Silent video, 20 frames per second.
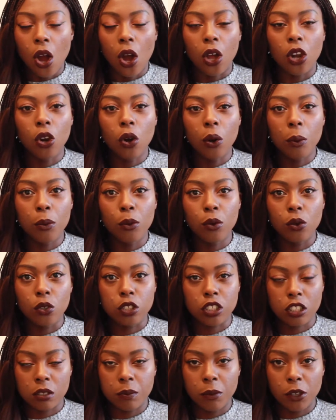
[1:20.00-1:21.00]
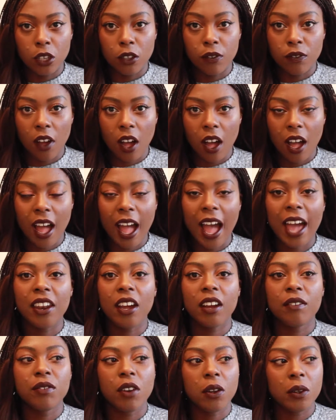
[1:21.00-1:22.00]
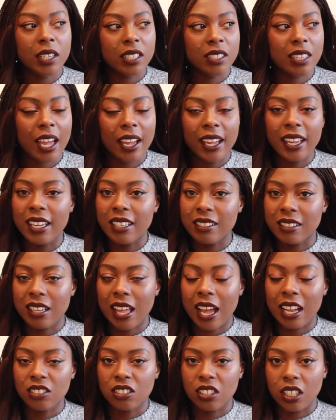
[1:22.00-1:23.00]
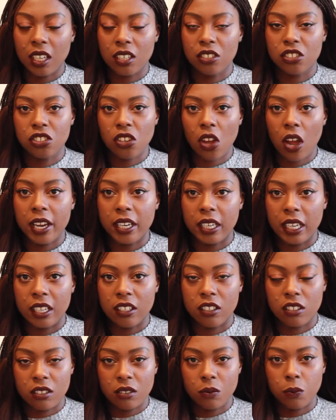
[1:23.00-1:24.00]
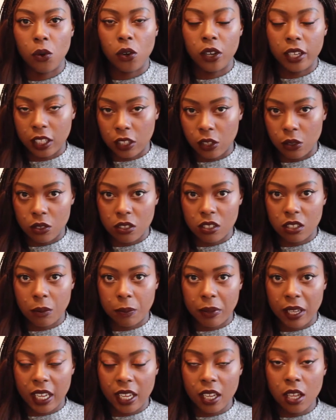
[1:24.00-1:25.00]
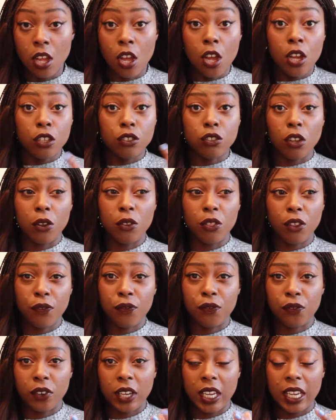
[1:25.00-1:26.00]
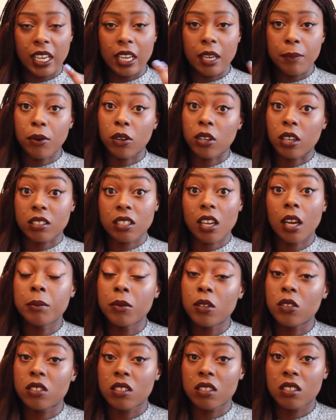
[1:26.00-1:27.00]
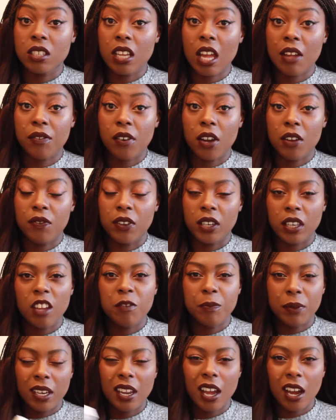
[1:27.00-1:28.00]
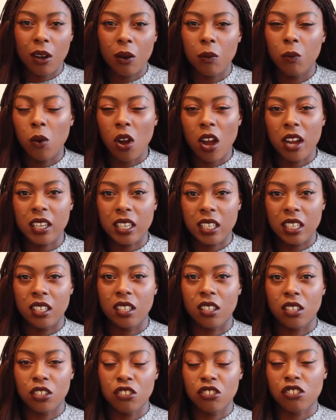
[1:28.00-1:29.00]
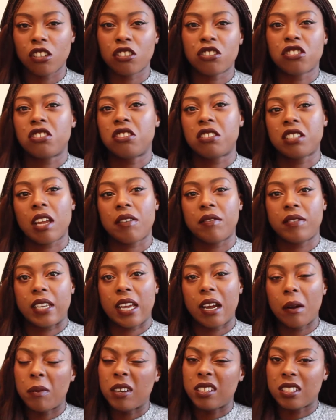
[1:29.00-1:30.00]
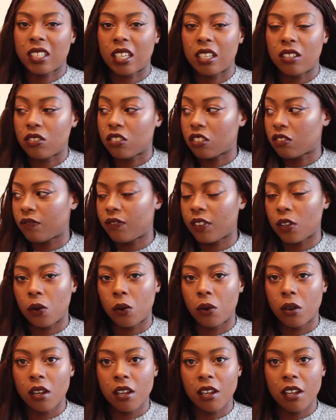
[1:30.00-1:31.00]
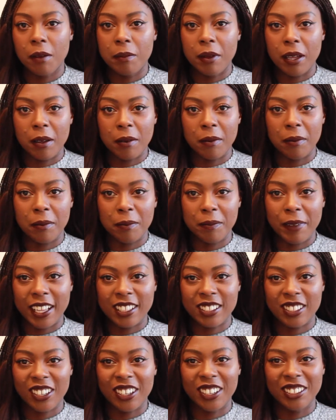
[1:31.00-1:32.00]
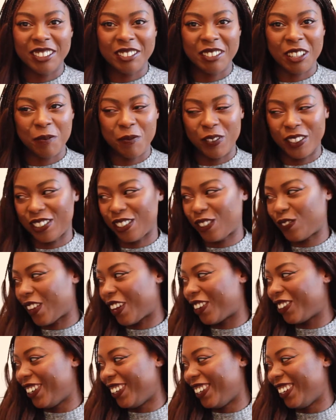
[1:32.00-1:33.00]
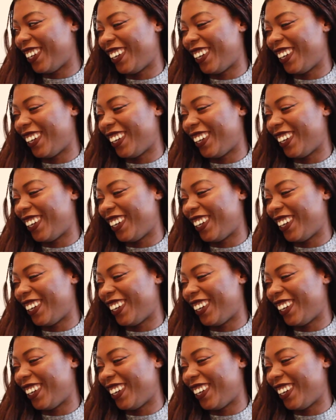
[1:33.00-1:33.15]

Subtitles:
a lot more smoother, and I've noticed that it isn't actually as shiny as what it used to be. So the 3 products that I'm using together, I think they've been working in conjunction together to help my skin just feel a bit better. Something just fell.